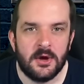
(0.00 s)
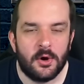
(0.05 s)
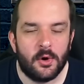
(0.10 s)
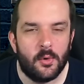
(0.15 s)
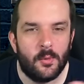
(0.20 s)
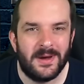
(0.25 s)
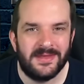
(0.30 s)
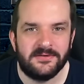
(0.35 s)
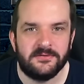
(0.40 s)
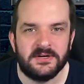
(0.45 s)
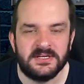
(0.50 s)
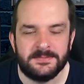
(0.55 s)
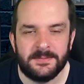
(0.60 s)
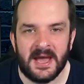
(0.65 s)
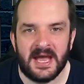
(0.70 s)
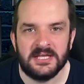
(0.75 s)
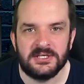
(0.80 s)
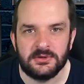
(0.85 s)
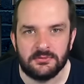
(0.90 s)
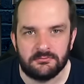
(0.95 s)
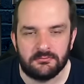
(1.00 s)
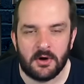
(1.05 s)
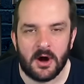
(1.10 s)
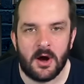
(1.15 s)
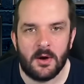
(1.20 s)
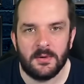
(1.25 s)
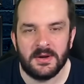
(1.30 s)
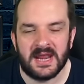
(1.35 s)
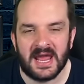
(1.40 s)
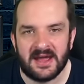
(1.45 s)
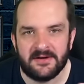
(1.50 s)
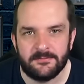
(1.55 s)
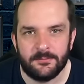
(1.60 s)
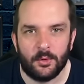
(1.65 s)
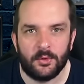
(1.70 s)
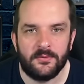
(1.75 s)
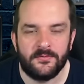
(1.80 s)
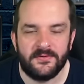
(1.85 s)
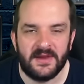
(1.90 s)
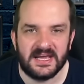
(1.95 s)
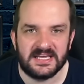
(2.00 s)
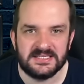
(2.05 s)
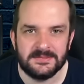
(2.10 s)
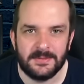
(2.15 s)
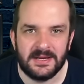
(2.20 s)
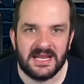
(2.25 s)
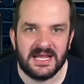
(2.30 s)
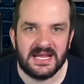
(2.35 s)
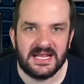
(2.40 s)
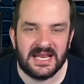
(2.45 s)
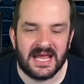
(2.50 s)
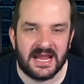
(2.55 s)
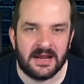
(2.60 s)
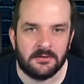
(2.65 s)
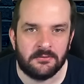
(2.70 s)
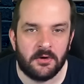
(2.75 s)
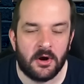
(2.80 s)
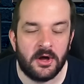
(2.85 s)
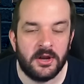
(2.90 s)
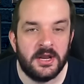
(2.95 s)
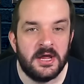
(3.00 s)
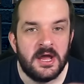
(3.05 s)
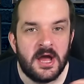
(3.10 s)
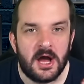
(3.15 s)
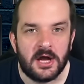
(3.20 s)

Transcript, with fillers: or whether it's better to roll and have more flexibility later on.